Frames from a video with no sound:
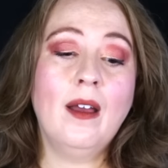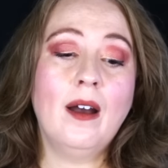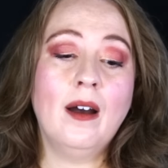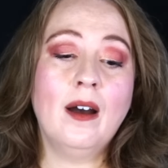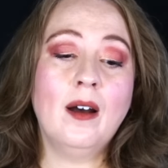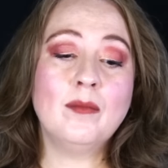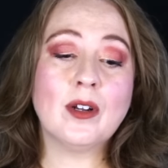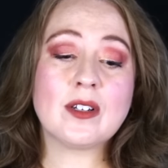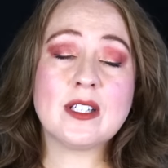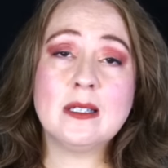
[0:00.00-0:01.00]
Um, you're
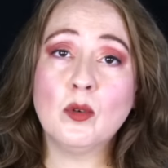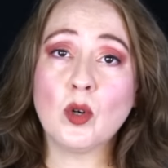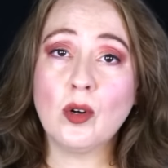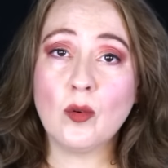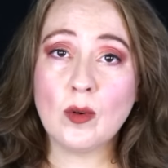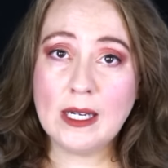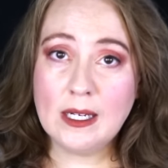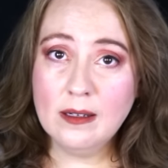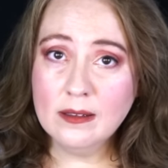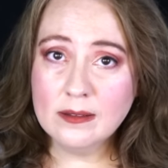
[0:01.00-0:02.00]
going to see more
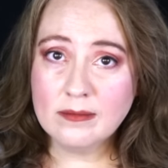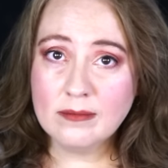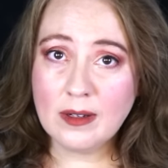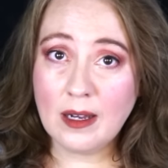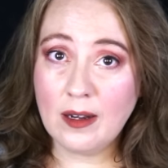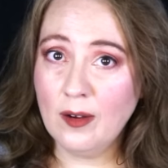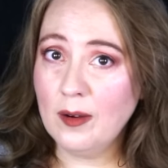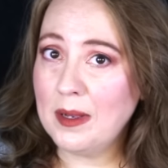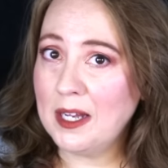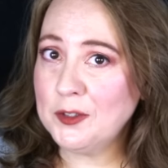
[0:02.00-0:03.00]
greed. I know,
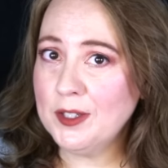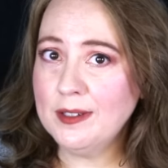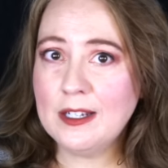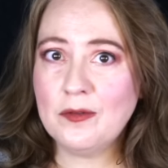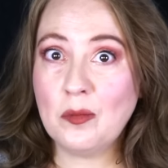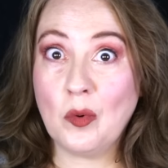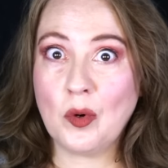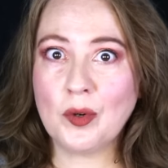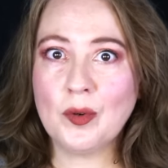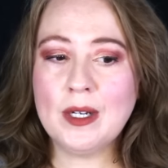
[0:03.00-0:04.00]
imagine, even
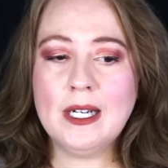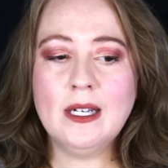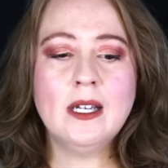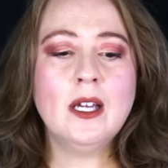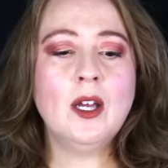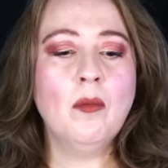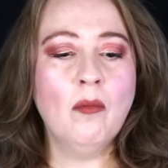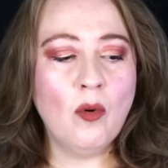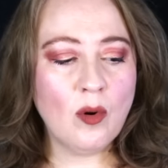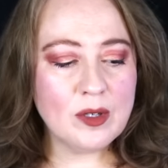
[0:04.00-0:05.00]
more greed.
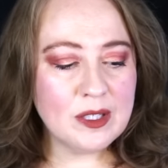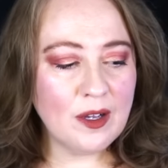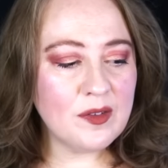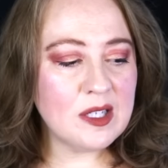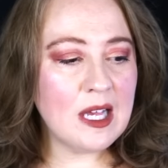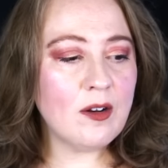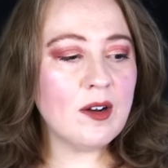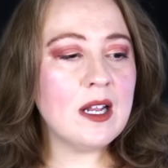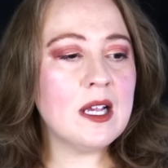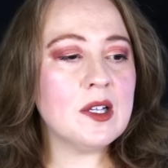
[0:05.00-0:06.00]
More
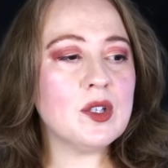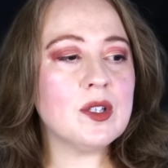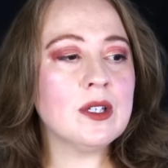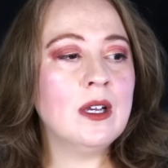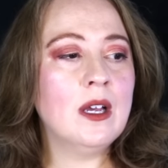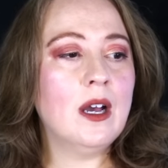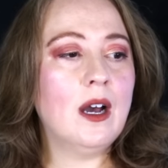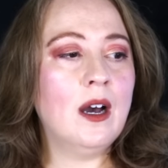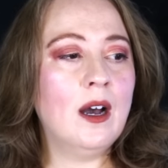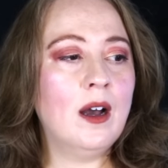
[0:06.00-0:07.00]
self-centeredness,
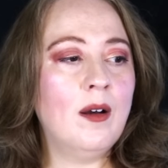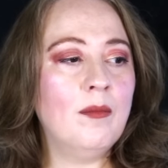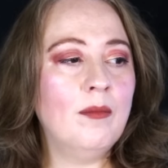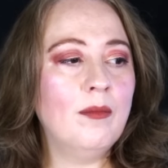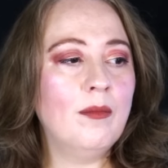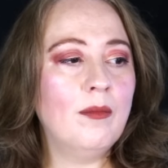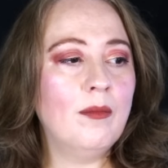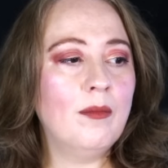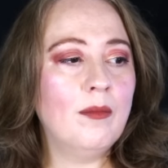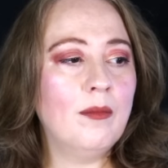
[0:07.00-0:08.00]
um,
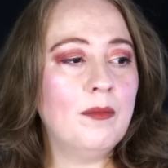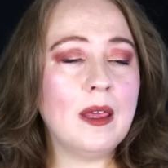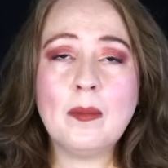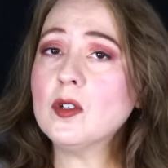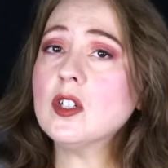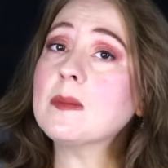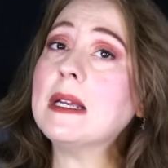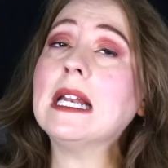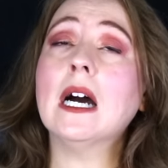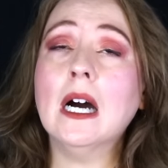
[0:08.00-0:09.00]
people just
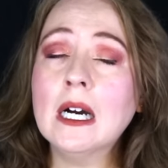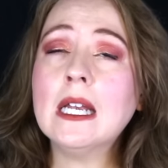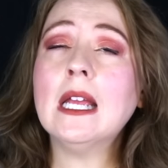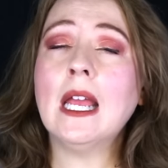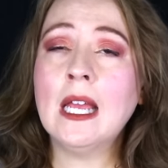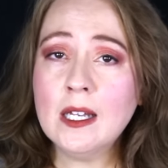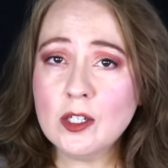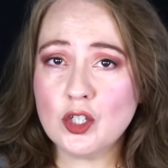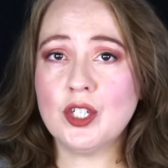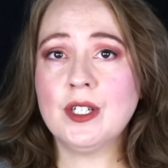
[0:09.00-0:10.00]
being
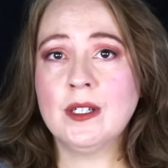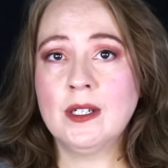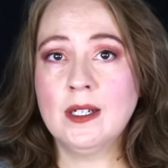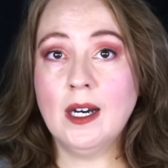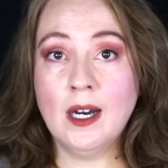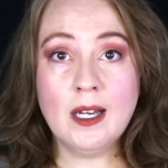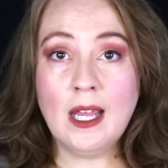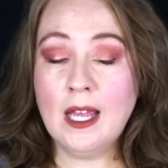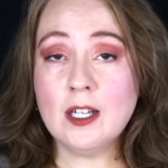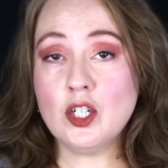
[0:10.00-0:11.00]
unhinged,
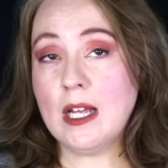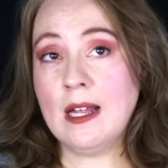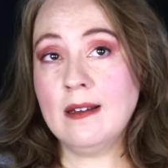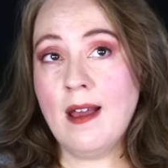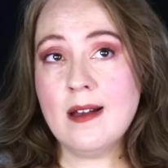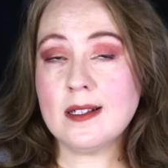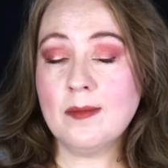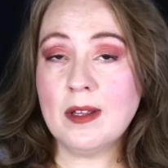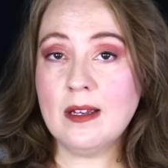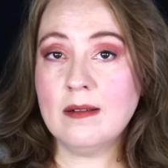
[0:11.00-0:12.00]
unhinged. And yeah, some
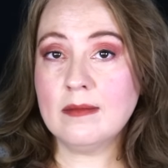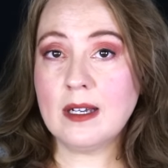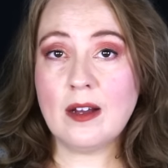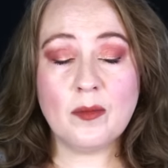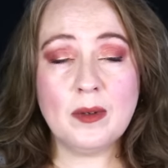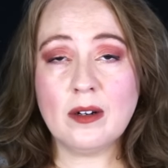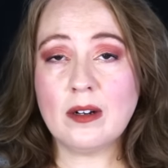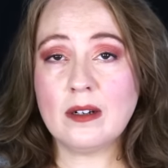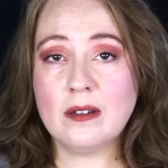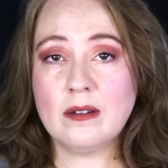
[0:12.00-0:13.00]
of them, God forbid, are
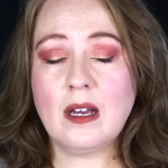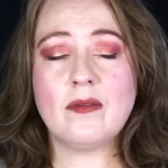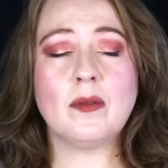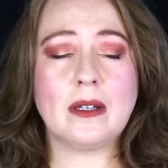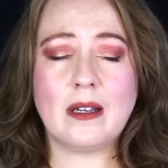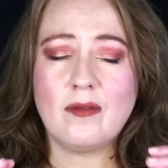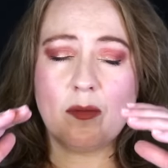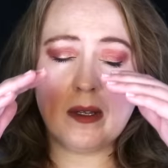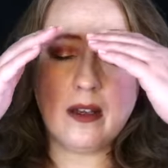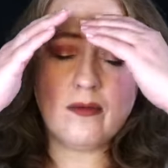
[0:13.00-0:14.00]
going to, God forbid, God
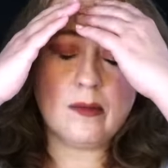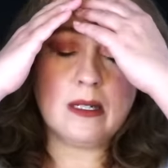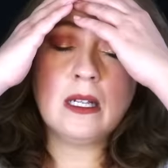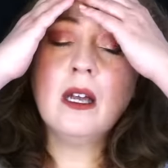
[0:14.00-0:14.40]
forbid, God forbid,